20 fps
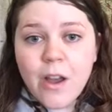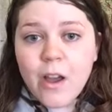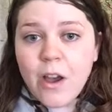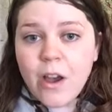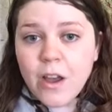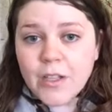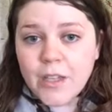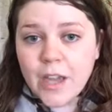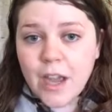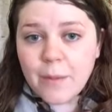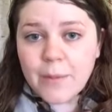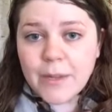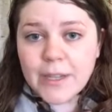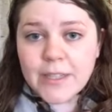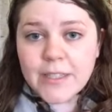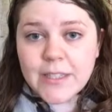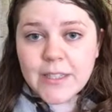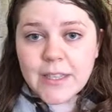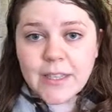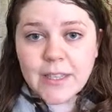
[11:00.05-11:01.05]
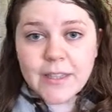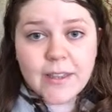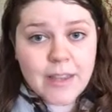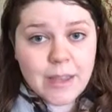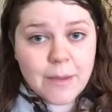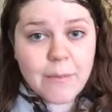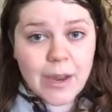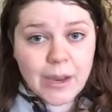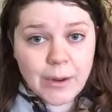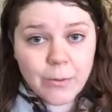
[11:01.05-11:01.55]
on topics that
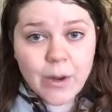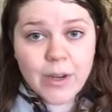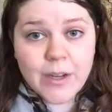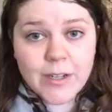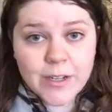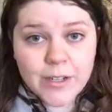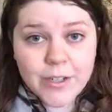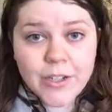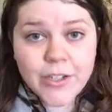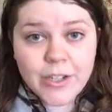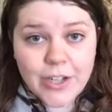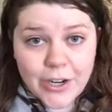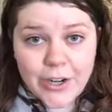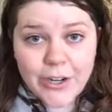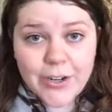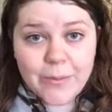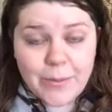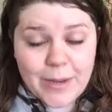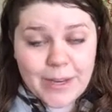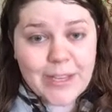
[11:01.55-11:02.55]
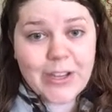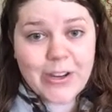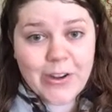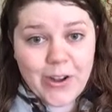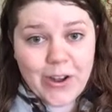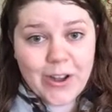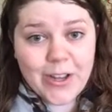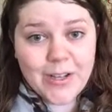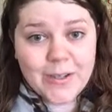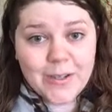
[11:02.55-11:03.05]
they might want to share an opinion
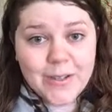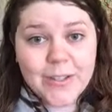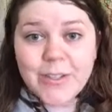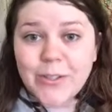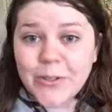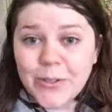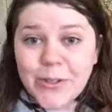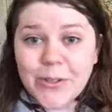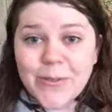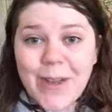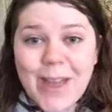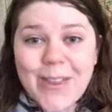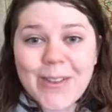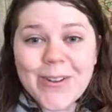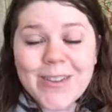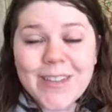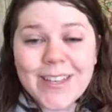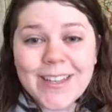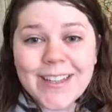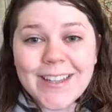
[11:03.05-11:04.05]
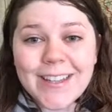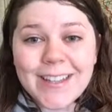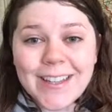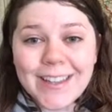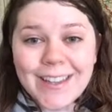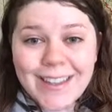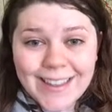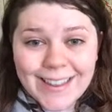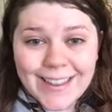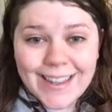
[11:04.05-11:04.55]
on sooner rather
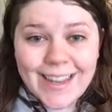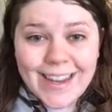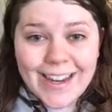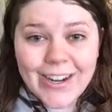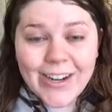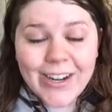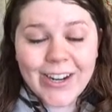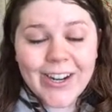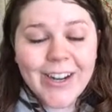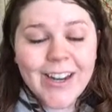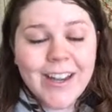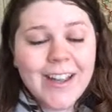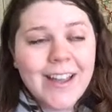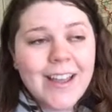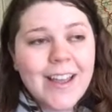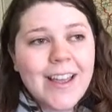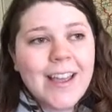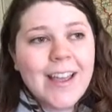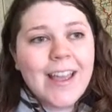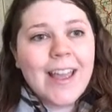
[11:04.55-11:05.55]
than later. Yeah.